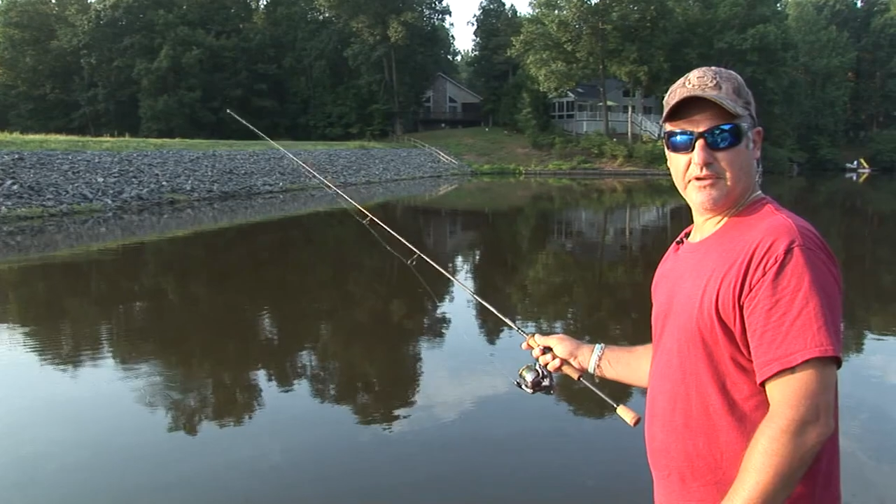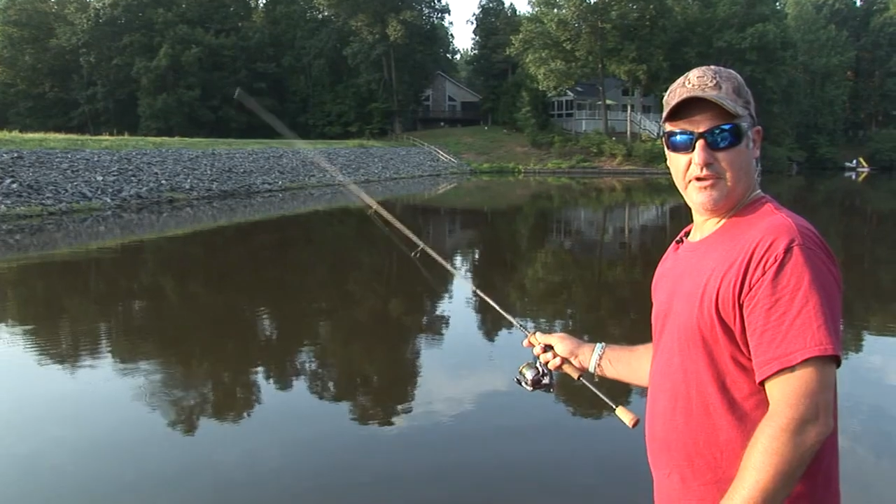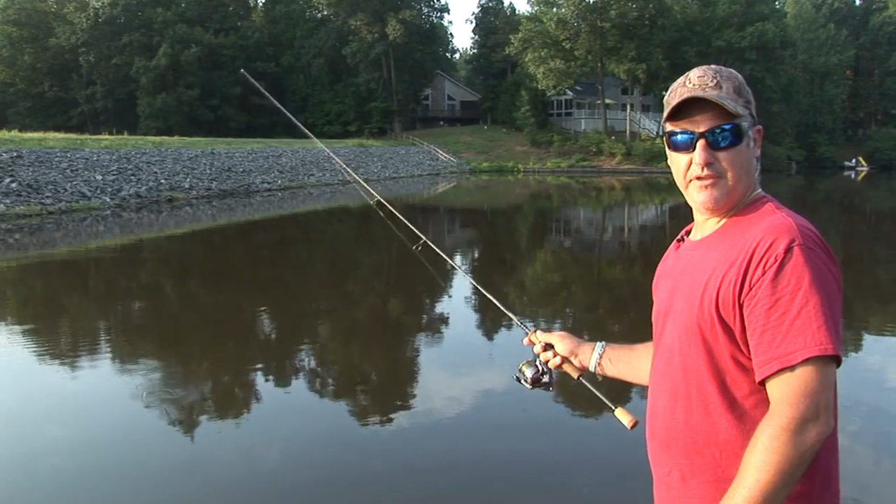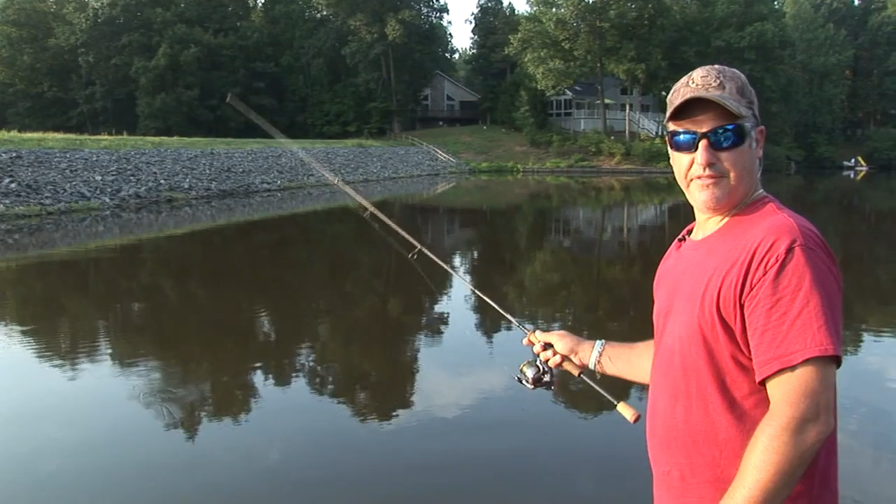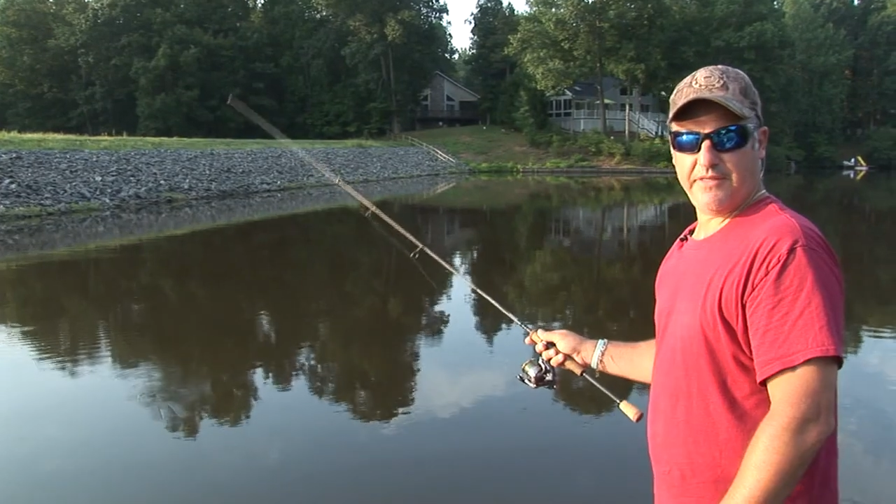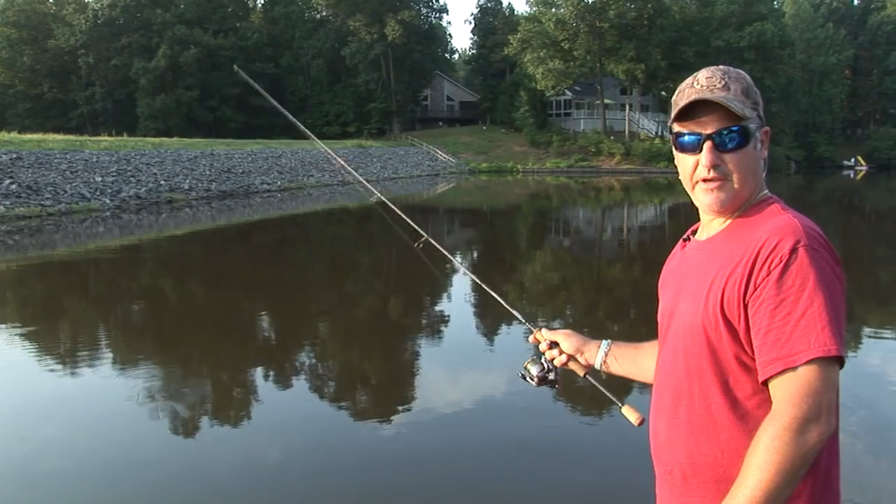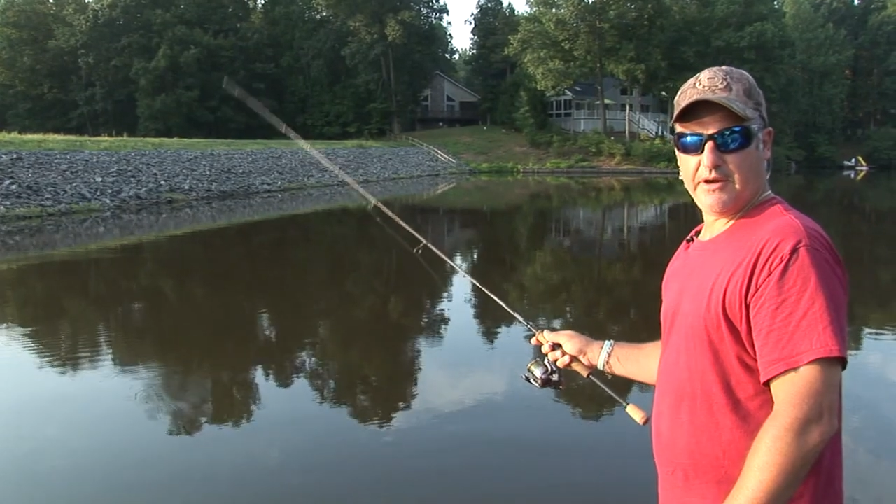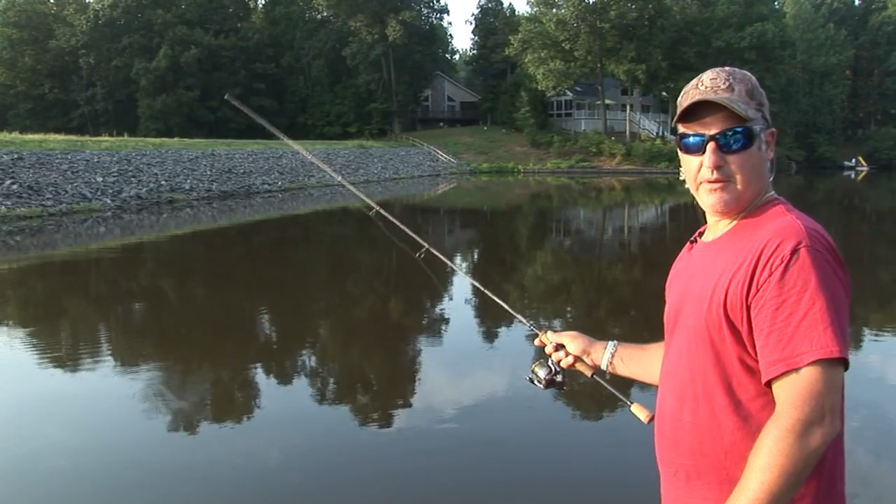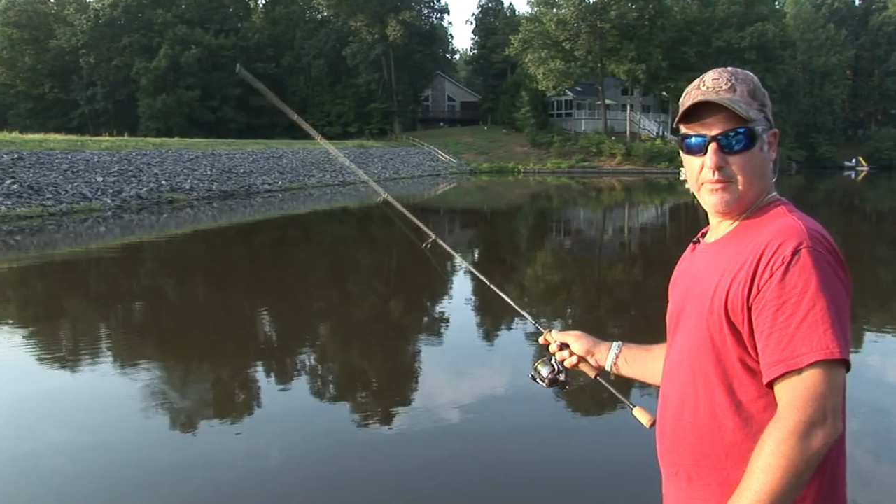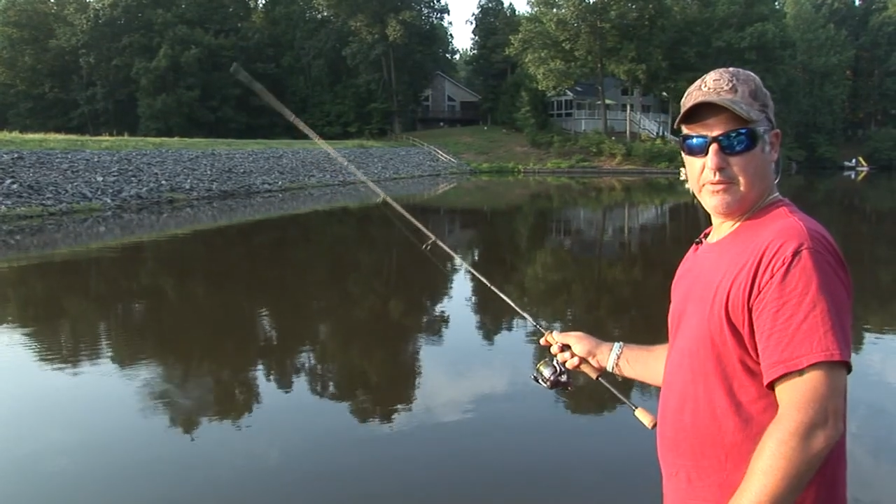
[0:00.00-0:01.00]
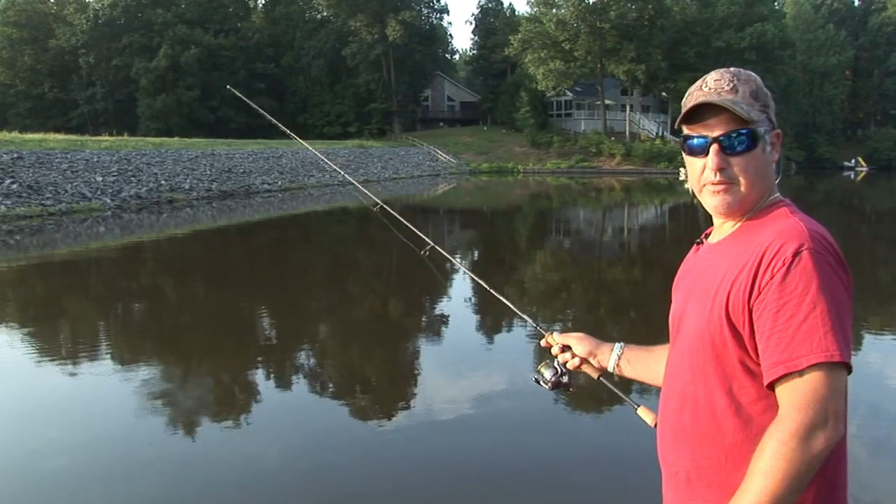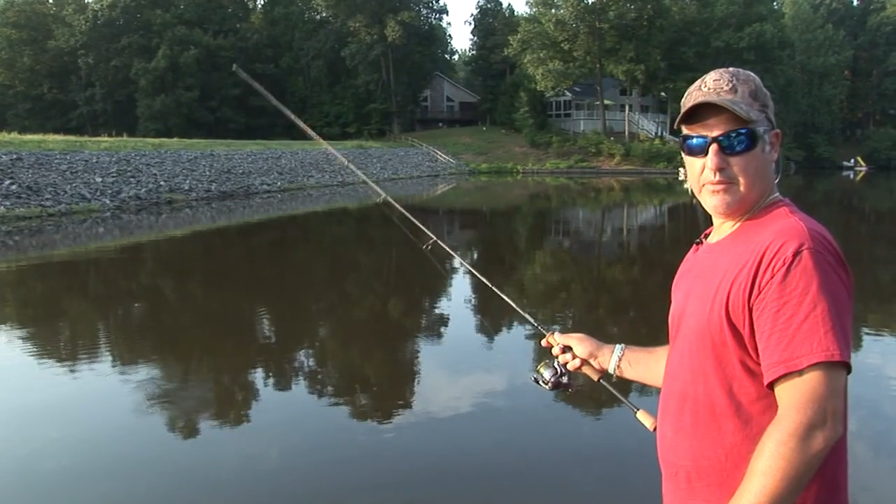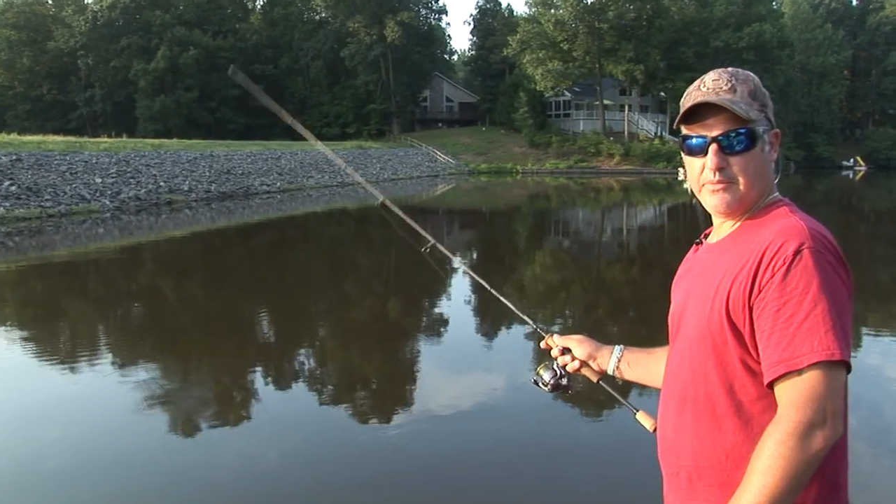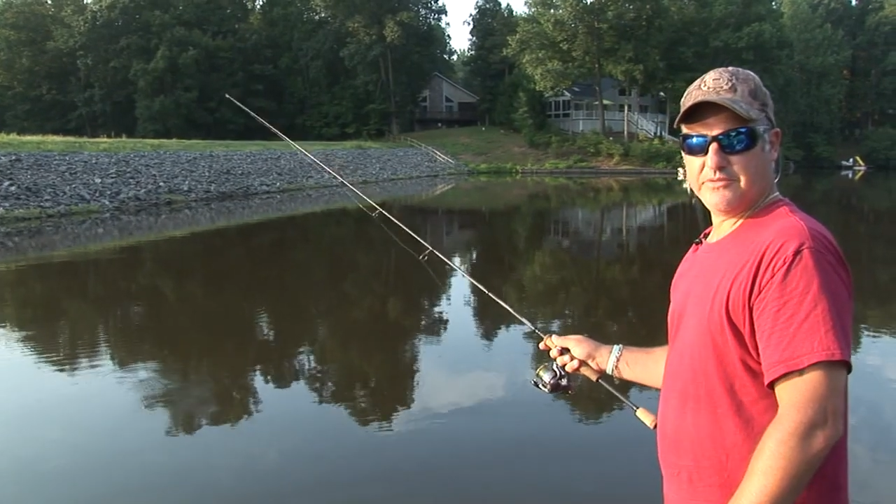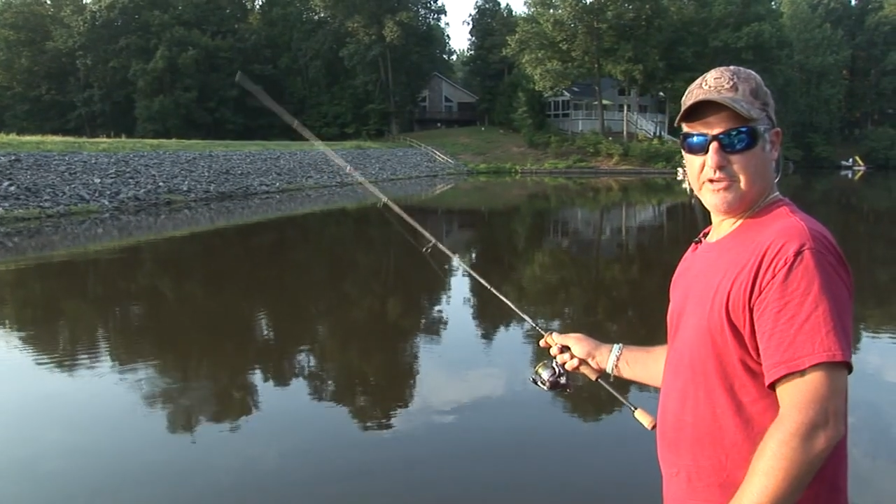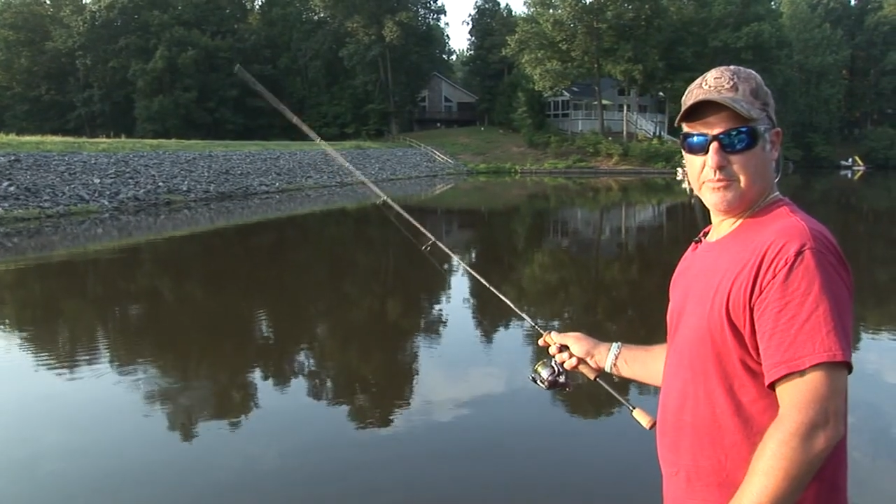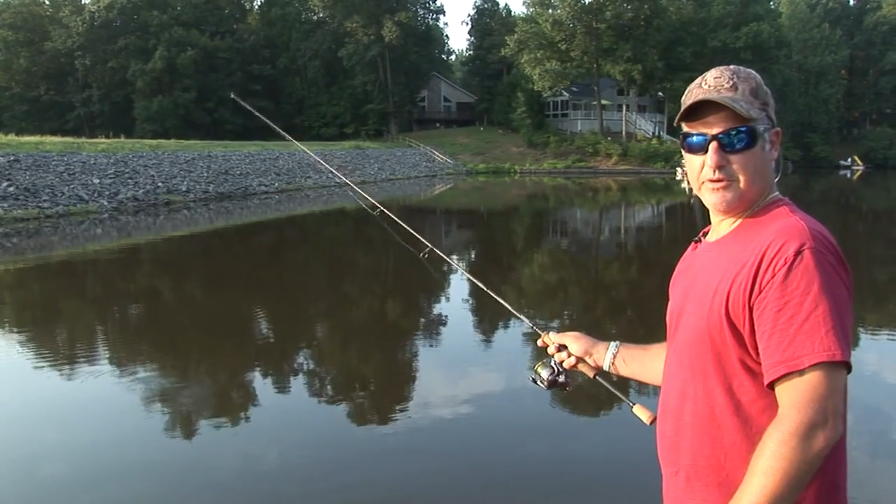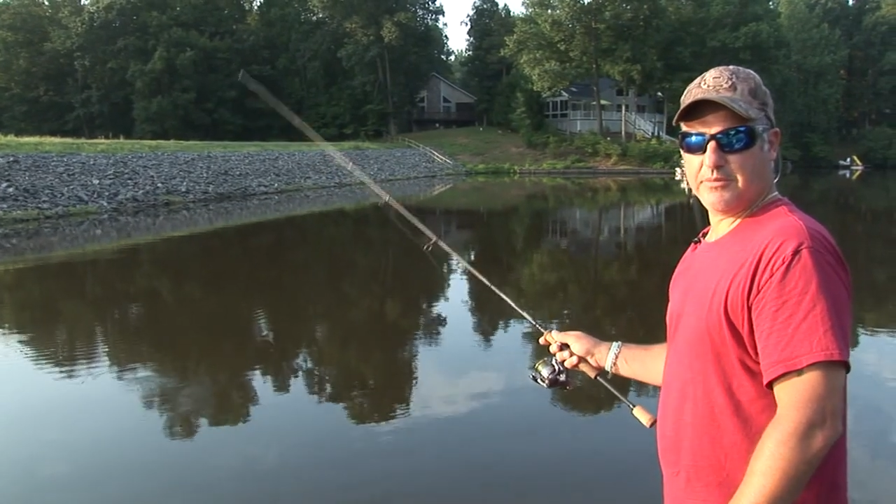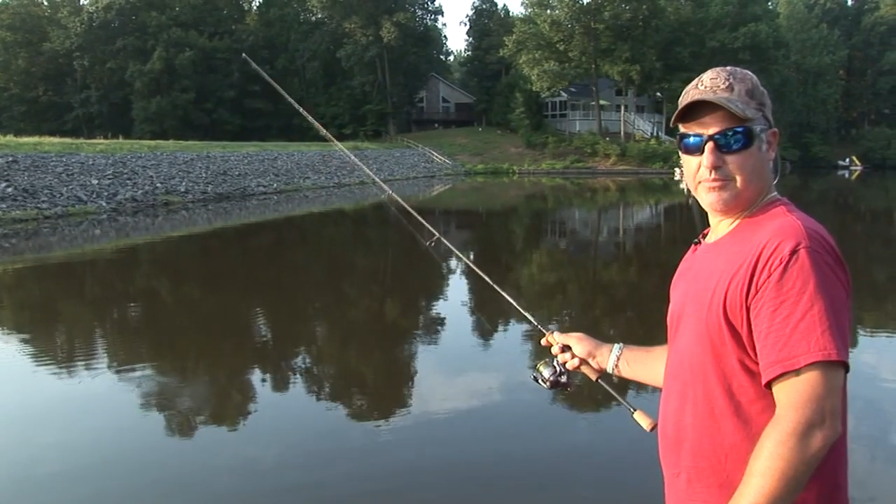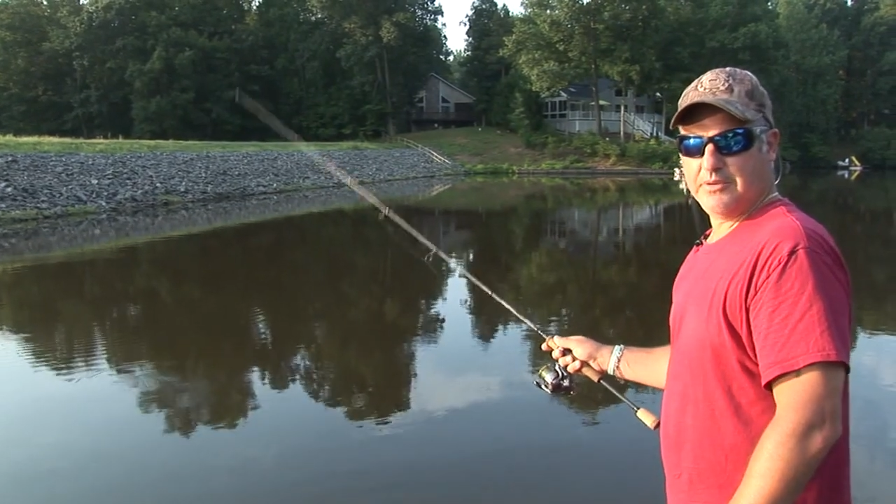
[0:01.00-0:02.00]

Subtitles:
Keith, was able to